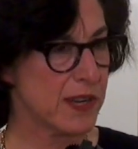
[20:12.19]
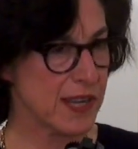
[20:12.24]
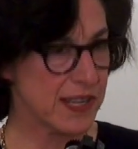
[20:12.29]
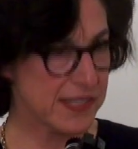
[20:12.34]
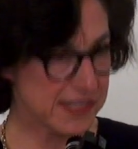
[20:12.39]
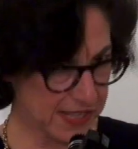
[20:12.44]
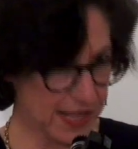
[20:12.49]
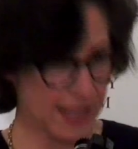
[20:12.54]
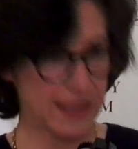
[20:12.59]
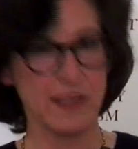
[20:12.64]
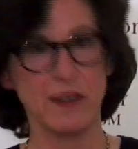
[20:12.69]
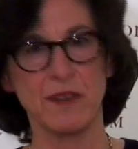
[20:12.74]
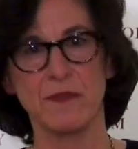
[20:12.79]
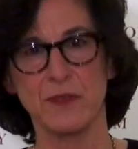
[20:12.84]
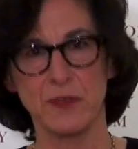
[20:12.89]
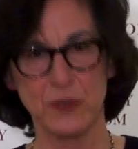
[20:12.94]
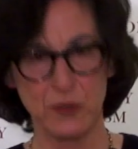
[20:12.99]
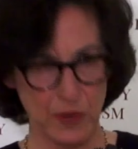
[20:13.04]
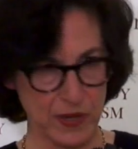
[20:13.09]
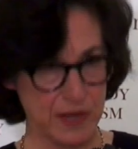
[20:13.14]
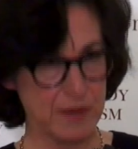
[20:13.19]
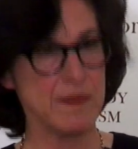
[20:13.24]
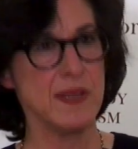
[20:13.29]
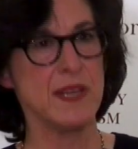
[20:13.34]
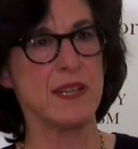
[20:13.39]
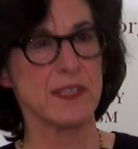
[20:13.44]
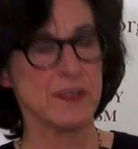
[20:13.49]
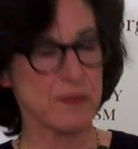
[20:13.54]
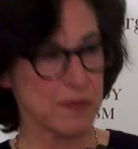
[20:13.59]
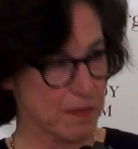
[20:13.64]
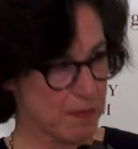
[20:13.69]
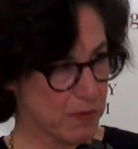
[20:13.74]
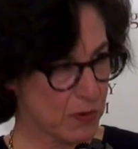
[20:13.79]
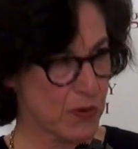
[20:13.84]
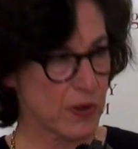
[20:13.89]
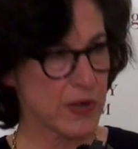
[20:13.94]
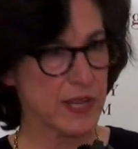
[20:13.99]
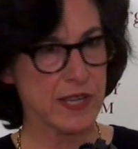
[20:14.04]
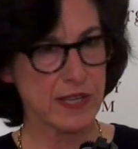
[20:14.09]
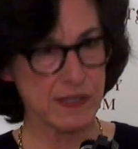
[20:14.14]
and I sat there for 20 minutes
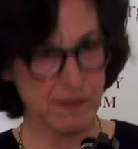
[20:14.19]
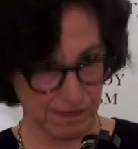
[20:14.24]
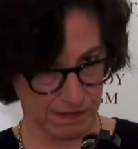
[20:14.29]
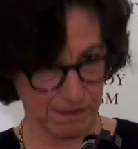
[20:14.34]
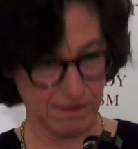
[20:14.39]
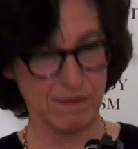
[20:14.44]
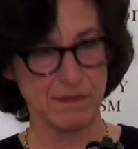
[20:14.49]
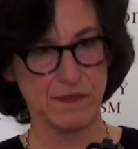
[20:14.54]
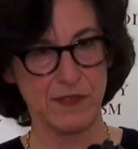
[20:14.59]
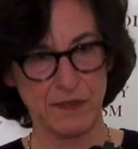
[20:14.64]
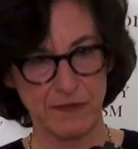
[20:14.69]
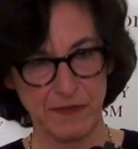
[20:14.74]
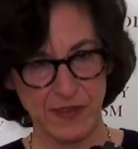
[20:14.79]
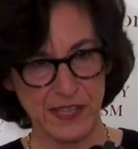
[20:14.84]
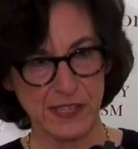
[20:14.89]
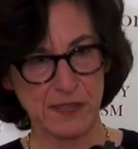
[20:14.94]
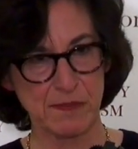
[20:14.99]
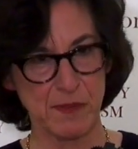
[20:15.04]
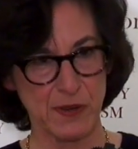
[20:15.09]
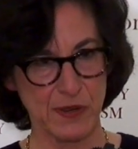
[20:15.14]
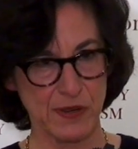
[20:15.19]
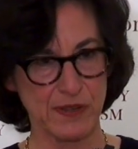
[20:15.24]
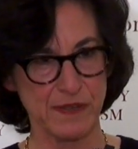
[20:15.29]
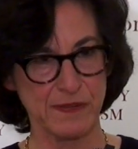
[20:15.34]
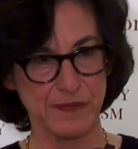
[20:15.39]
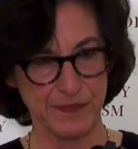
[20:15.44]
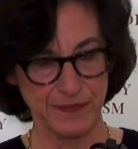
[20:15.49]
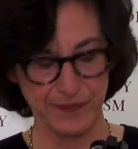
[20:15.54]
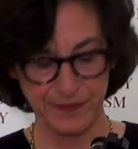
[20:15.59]
reporting to Facebook.